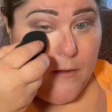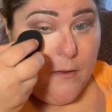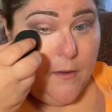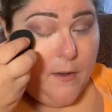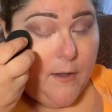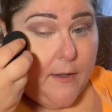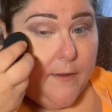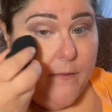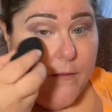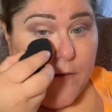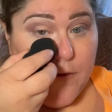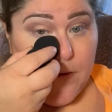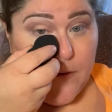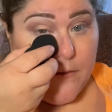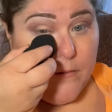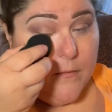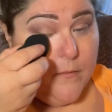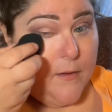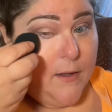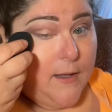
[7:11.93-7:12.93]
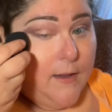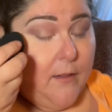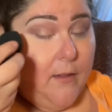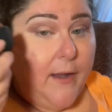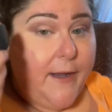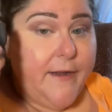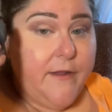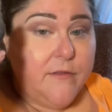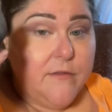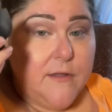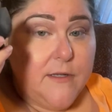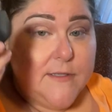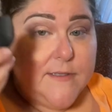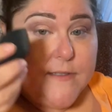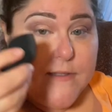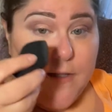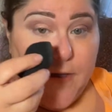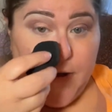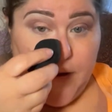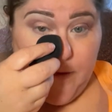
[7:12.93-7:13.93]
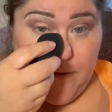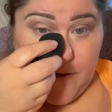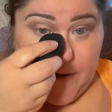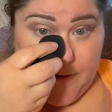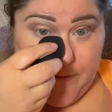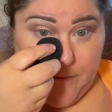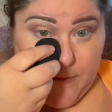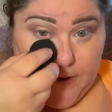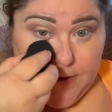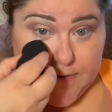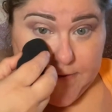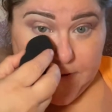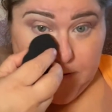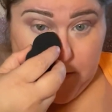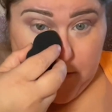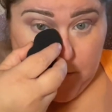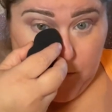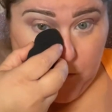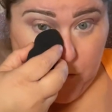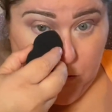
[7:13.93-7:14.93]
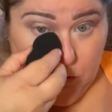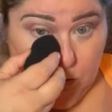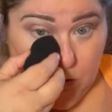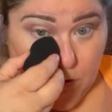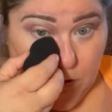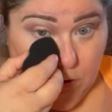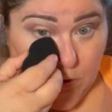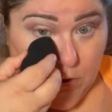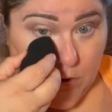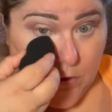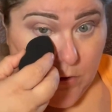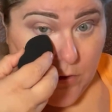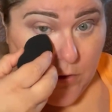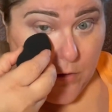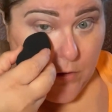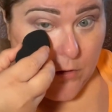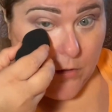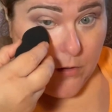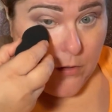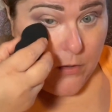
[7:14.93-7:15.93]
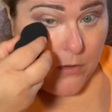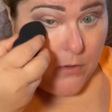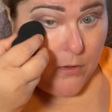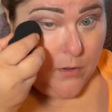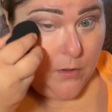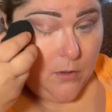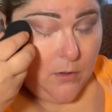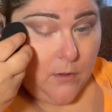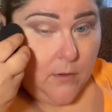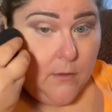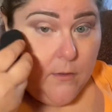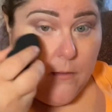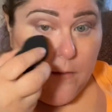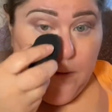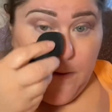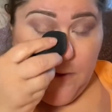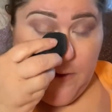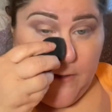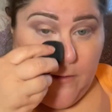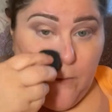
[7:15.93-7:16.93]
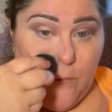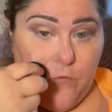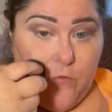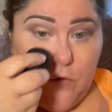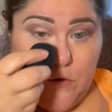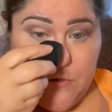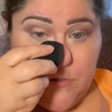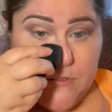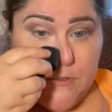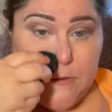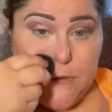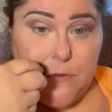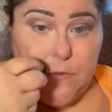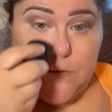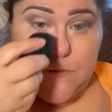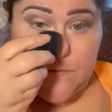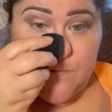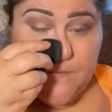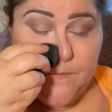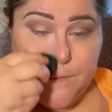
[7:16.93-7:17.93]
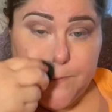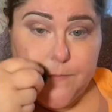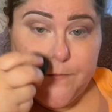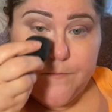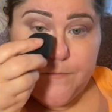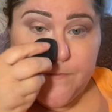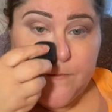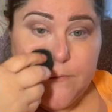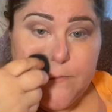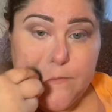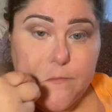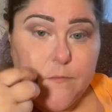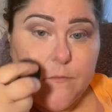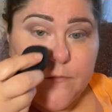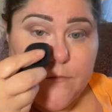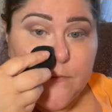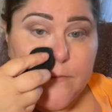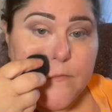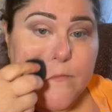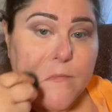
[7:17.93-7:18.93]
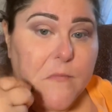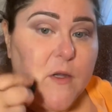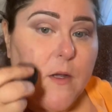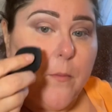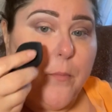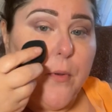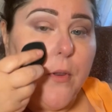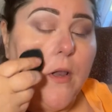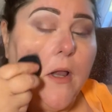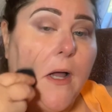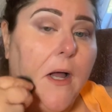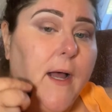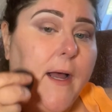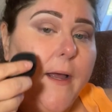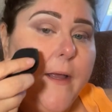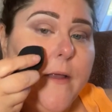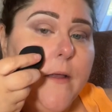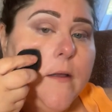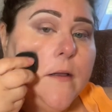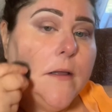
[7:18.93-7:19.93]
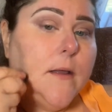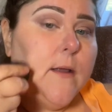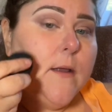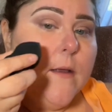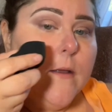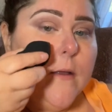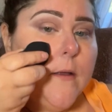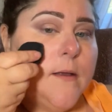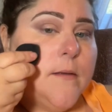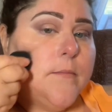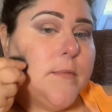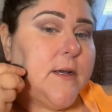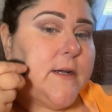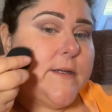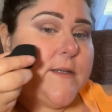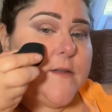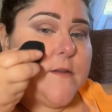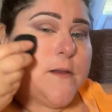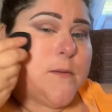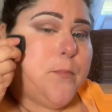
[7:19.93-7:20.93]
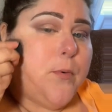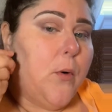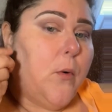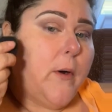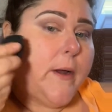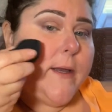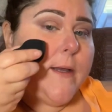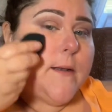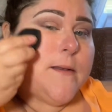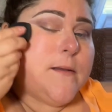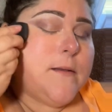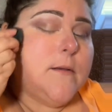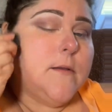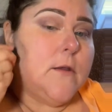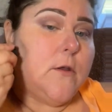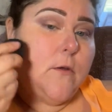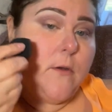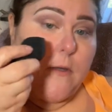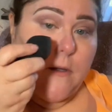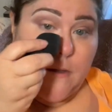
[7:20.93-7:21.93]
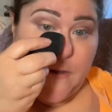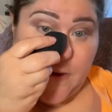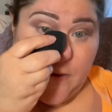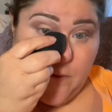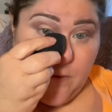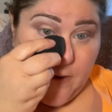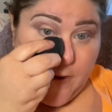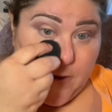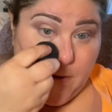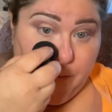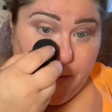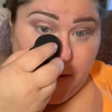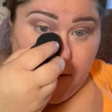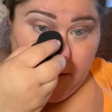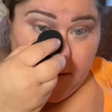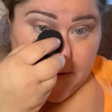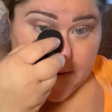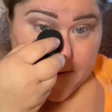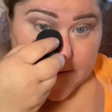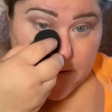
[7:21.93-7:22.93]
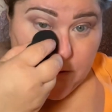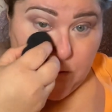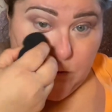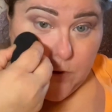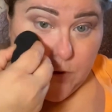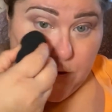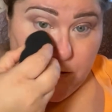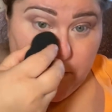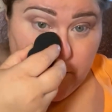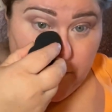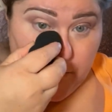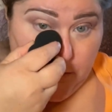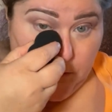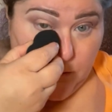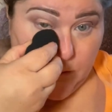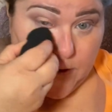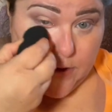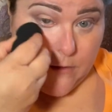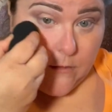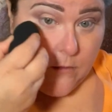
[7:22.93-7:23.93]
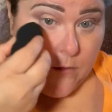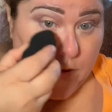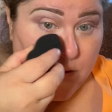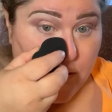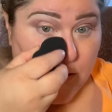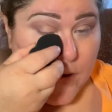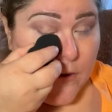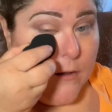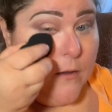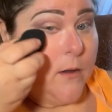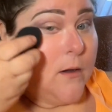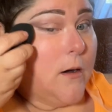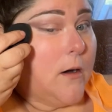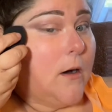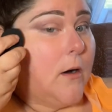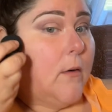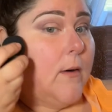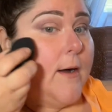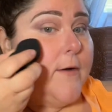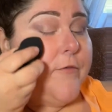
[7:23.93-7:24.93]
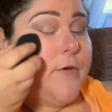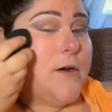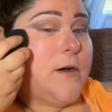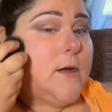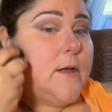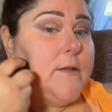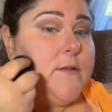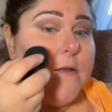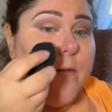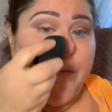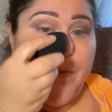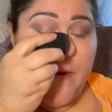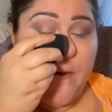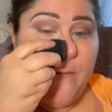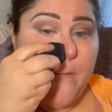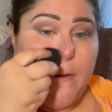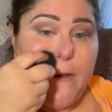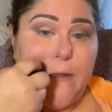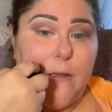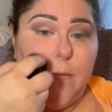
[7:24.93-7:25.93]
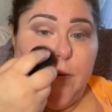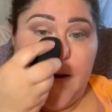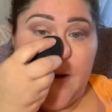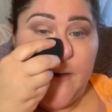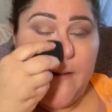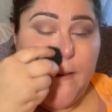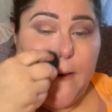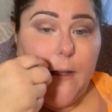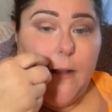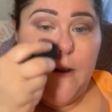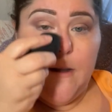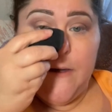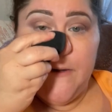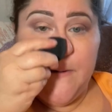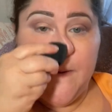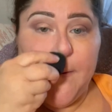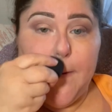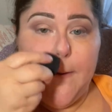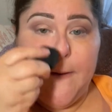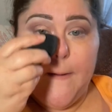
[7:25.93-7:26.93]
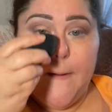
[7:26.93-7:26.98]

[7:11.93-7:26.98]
And I like this thing. That makes it more helpful to apply, because of the point you can get right up here in this corner real well. Oh, I forgot something. We can add that later.